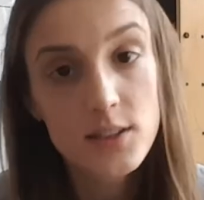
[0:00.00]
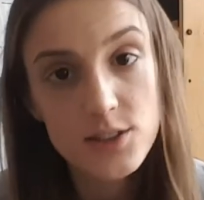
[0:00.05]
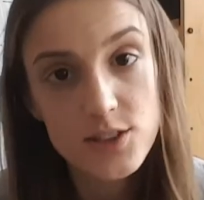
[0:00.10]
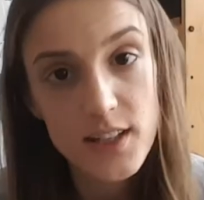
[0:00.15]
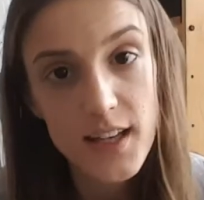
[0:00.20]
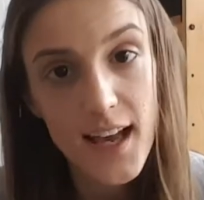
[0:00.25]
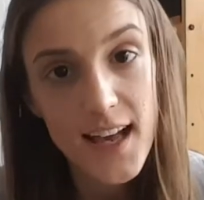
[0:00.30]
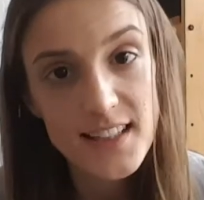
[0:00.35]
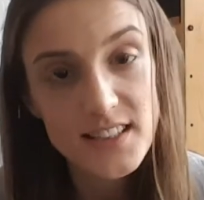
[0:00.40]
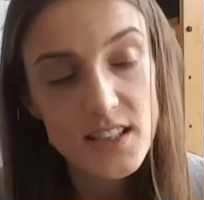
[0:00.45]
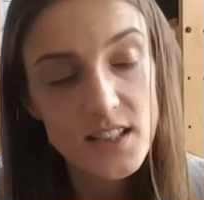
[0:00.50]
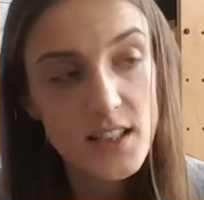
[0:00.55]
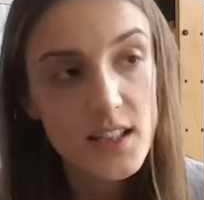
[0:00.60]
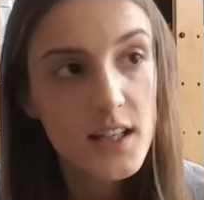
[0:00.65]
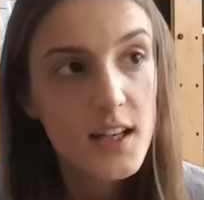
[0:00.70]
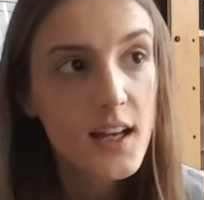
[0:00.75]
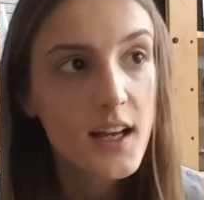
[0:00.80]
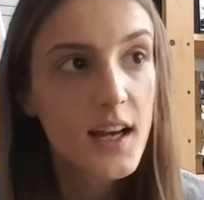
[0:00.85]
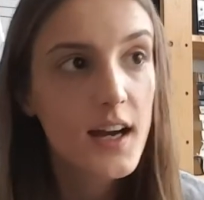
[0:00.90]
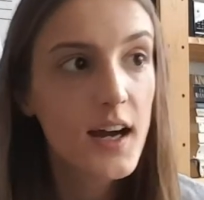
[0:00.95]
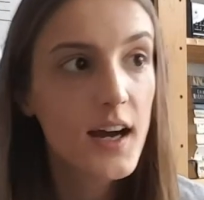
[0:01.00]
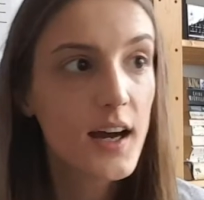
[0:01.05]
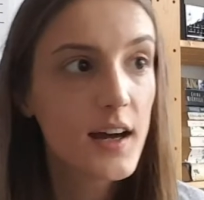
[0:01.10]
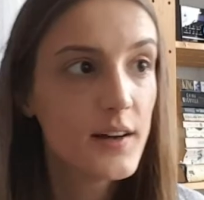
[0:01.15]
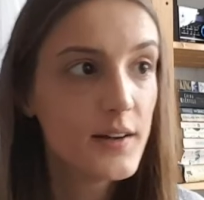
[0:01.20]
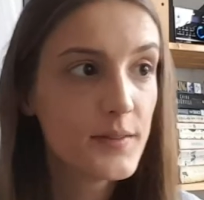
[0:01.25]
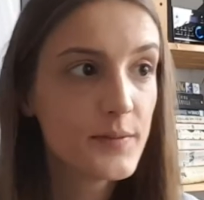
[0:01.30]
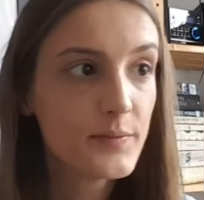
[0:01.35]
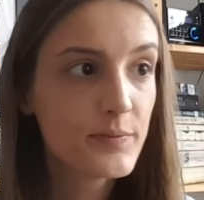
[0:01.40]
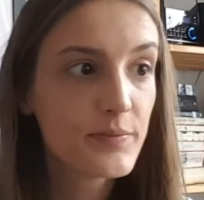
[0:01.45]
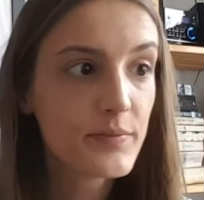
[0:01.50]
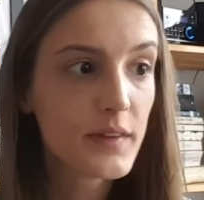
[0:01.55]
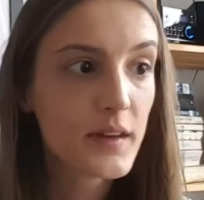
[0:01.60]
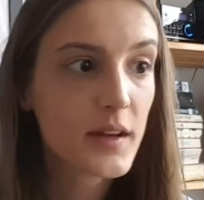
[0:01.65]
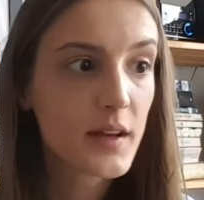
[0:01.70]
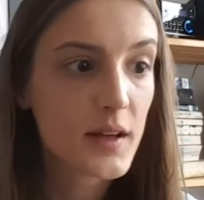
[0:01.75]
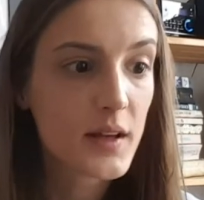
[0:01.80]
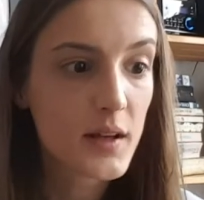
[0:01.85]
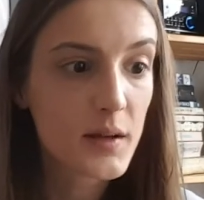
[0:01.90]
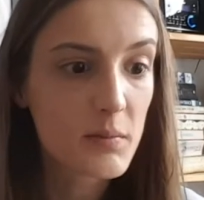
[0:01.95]
she hasn't,
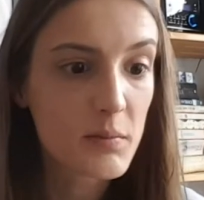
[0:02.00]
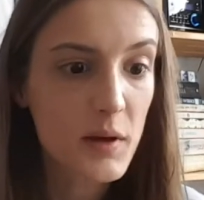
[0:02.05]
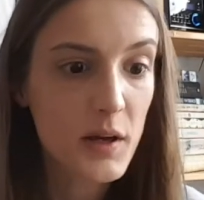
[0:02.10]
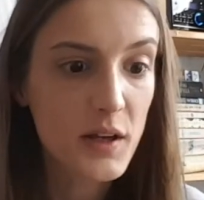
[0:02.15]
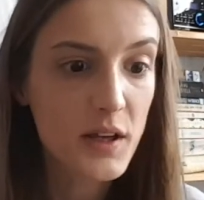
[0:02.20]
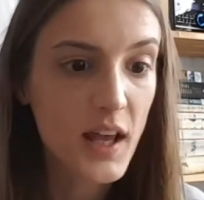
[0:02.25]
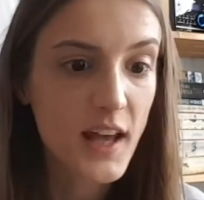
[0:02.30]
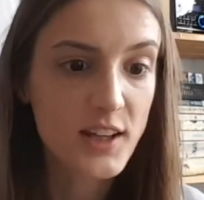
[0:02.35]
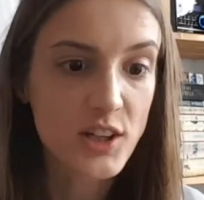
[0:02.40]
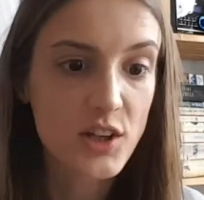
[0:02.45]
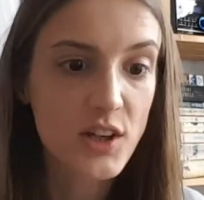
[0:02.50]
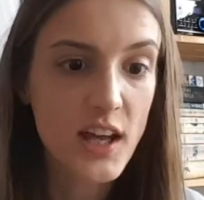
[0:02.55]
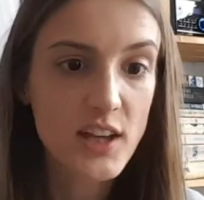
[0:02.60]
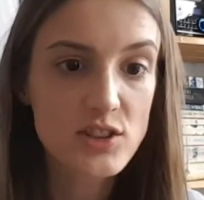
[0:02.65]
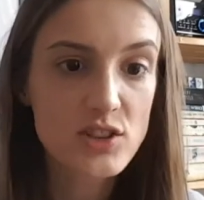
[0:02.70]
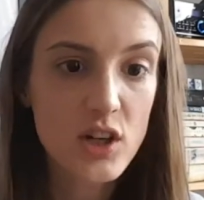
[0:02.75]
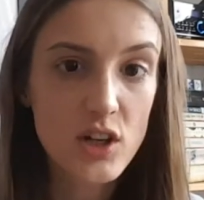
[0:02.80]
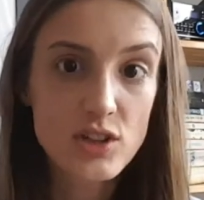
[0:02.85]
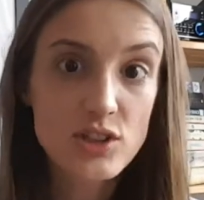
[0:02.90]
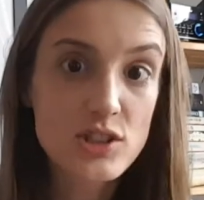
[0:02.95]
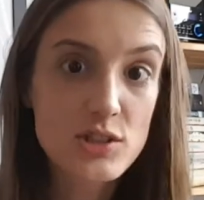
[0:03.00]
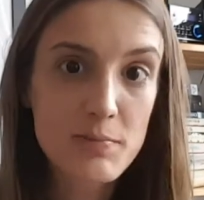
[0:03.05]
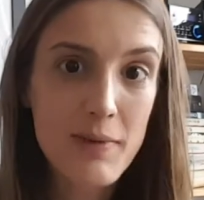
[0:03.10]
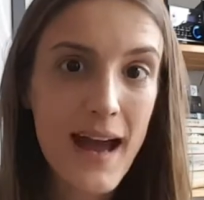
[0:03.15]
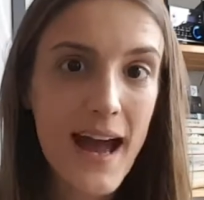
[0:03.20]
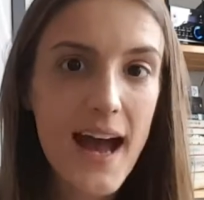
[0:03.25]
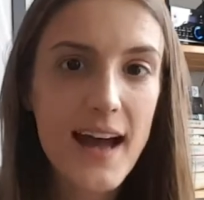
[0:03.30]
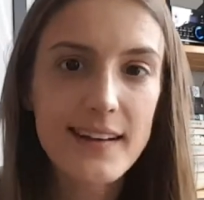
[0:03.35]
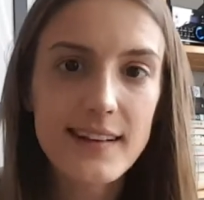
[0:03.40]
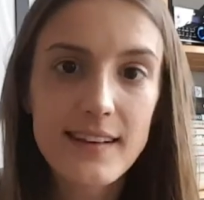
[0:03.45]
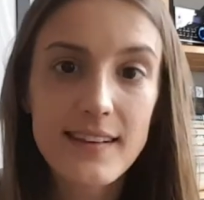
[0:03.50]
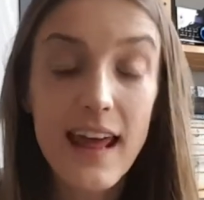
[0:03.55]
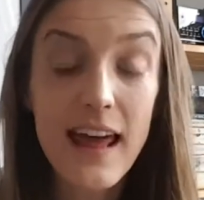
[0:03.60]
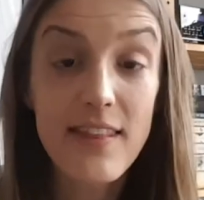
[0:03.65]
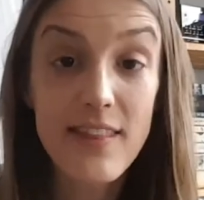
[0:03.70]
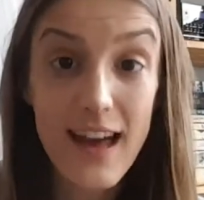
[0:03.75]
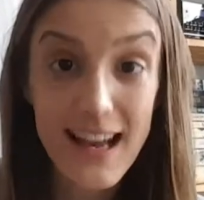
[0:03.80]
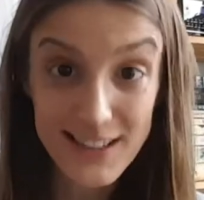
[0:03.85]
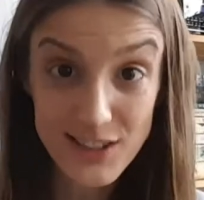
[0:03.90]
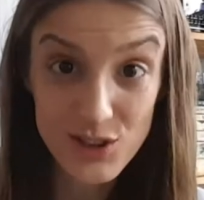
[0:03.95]
but yeah, you get to go to Japan,
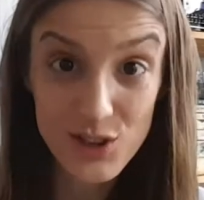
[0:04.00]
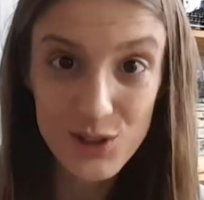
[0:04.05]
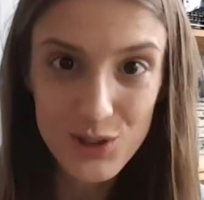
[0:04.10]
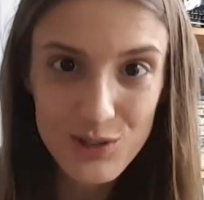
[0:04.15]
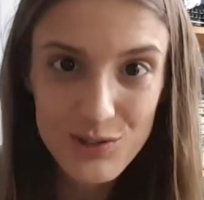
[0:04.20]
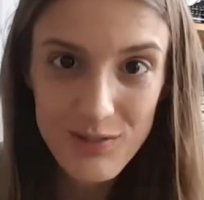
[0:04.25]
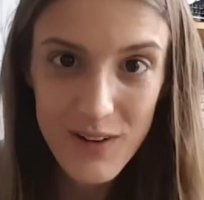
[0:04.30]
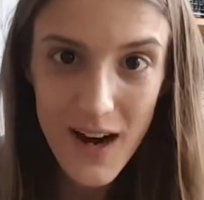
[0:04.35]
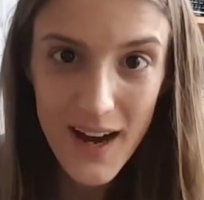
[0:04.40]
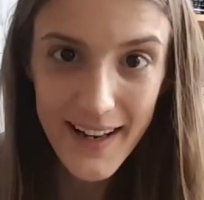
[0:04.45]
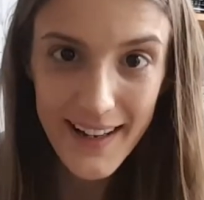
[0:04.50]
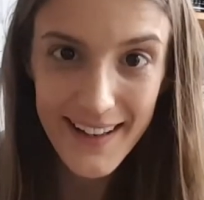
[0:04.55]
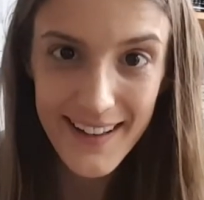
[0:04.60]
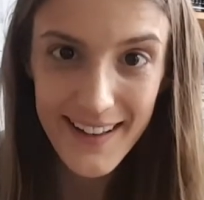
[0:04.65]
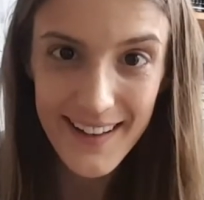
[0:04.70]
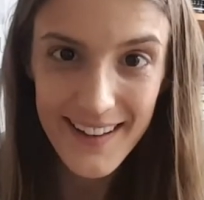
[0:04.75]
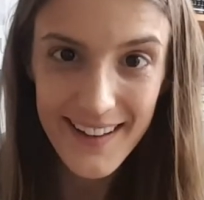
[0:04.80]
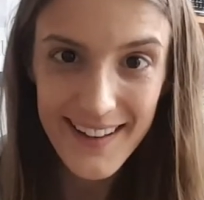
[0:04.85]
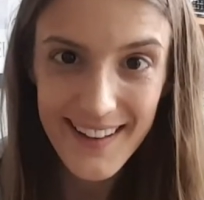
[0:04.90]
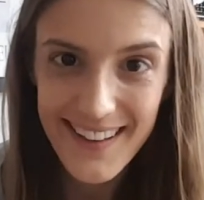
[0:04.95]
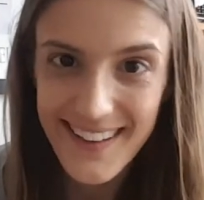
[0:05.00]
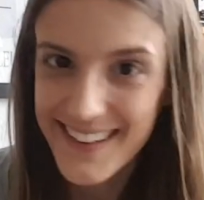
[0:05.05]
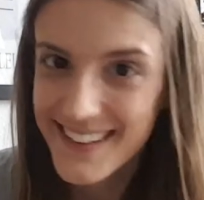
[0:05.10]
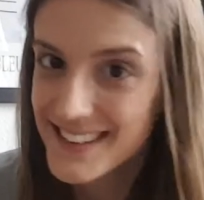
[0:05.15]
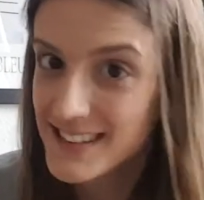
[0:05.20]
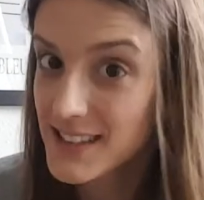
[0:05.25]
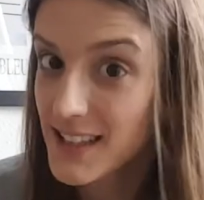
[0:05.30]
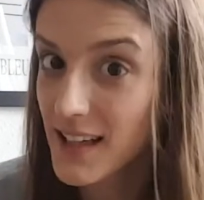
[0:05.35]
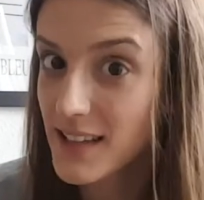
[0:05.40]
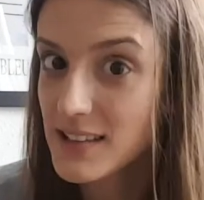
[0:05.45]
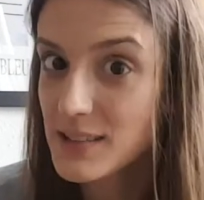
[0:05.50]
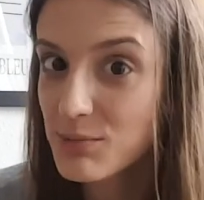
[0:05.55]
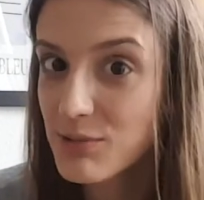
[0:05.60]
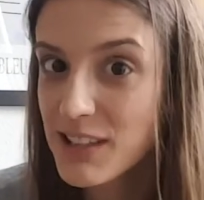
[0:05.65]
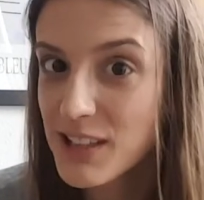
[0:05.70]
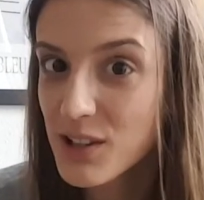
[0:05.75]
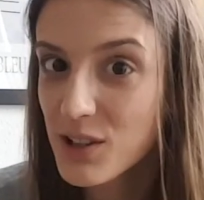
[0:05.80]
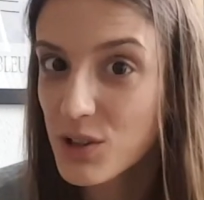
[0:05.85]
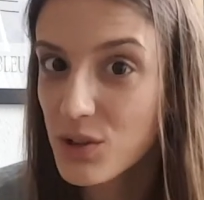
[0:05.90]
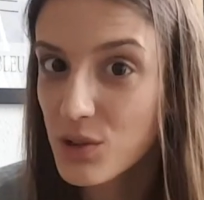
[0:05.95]
and that's cool, right? It sounds
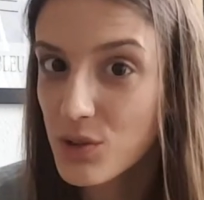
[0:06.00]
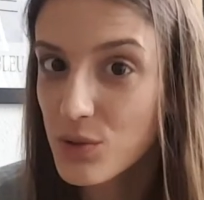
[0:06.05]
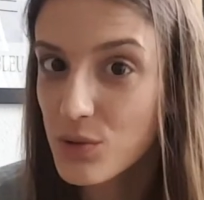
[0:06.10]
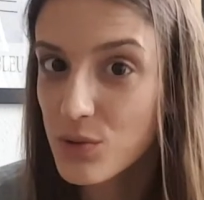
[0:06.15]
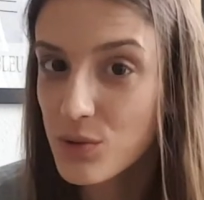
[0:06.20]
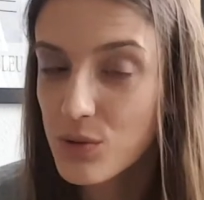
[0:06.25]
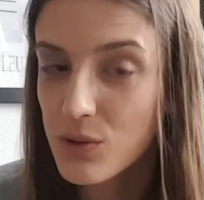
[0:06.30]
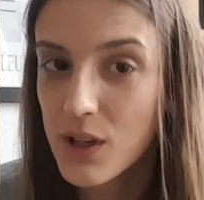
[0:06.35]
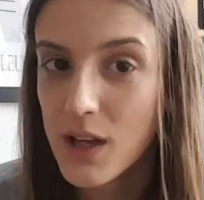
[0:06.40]
pretty cool.